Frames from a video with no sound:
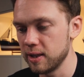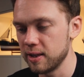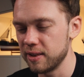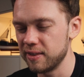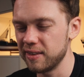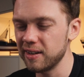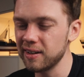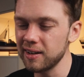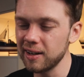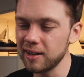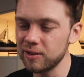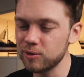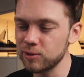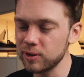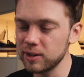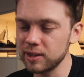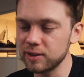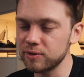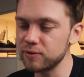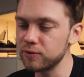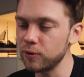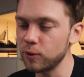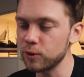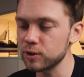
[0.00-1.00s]
They're not really
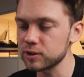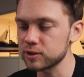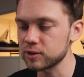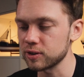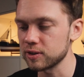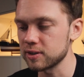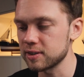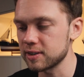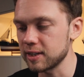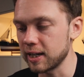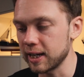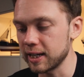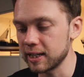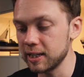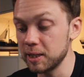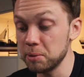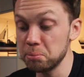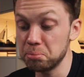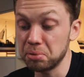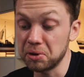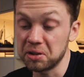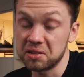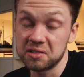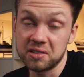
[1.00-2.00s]
focused on
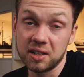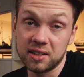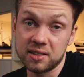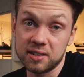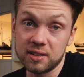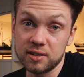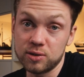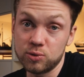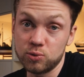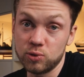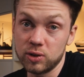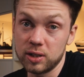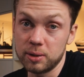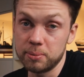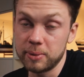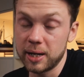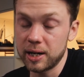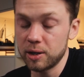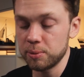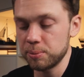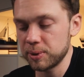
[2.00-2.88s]
cycling, but that doesn't really matter,